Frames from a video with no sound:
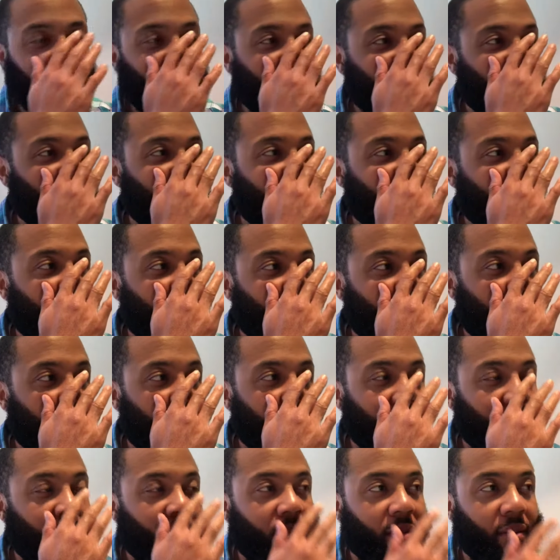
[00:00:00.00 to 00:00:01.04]
she said,
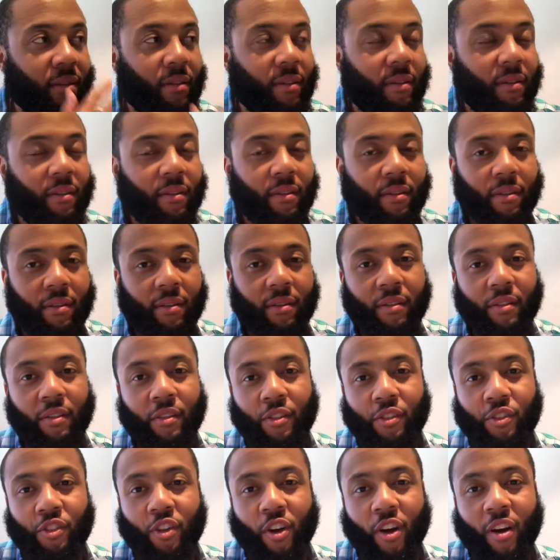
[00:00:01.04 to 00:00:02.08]

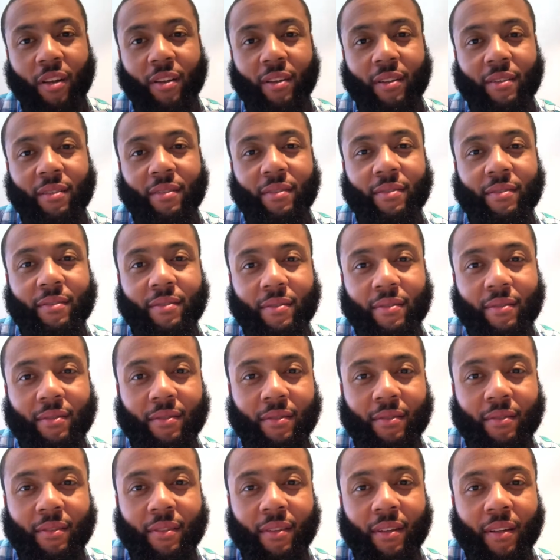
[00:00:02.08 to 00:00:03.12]
Charlotte.
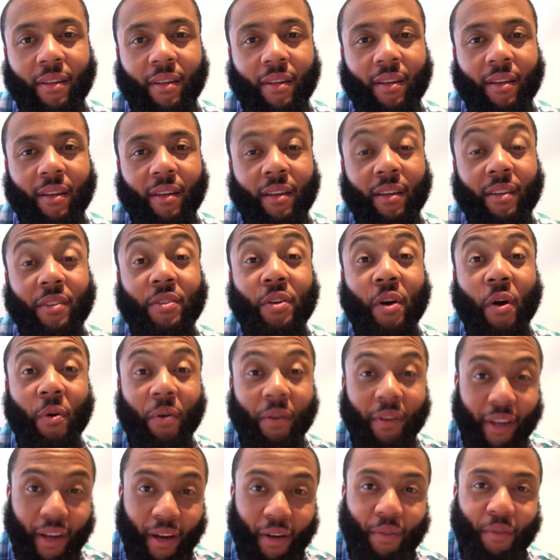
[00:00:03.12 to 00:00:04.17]
It's
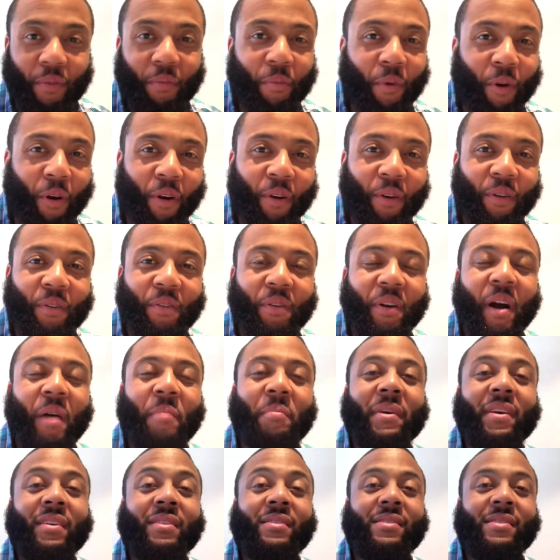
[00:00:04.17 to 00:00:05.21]
going down tomorrow.
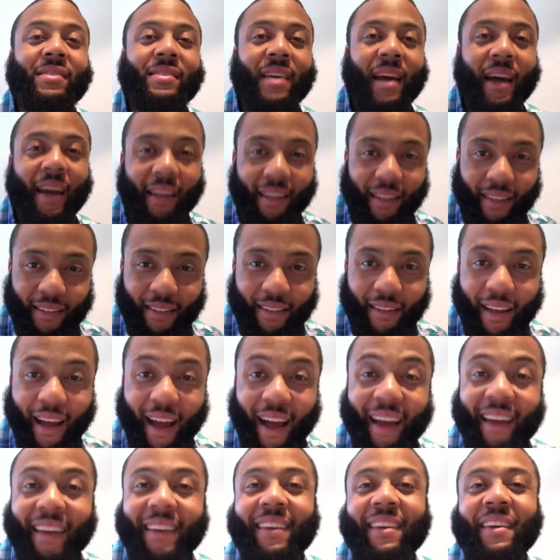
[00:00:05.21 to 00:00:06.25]
I'm excited.
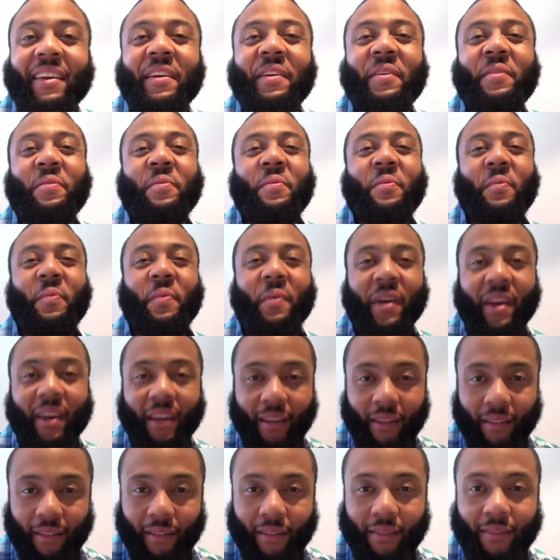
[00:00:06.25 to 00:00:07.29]
I can't
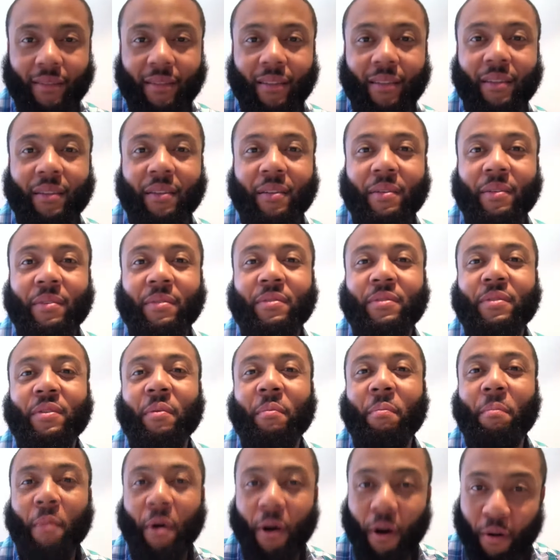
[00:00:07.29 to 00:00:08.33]
wait until
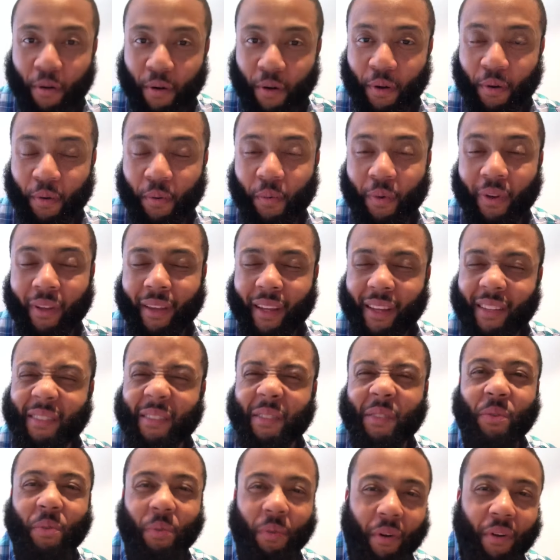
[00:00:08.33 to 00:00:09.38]
tomorrow. We're less
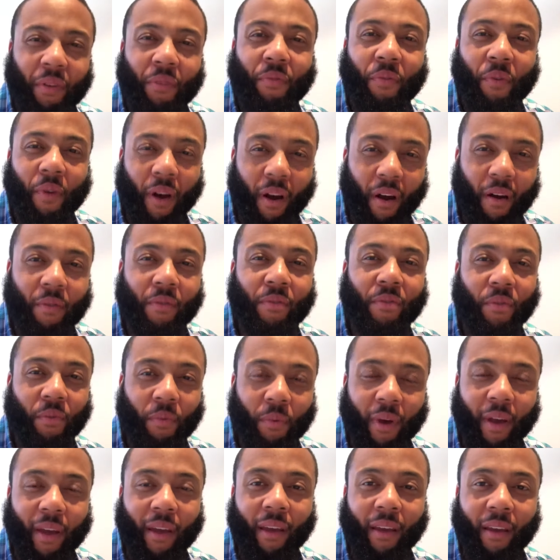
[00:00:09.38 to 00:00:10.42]
than 24 hours
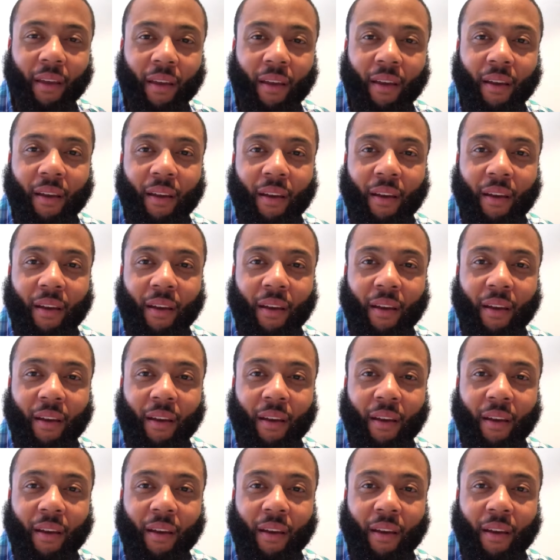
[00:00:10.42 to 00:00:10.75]
away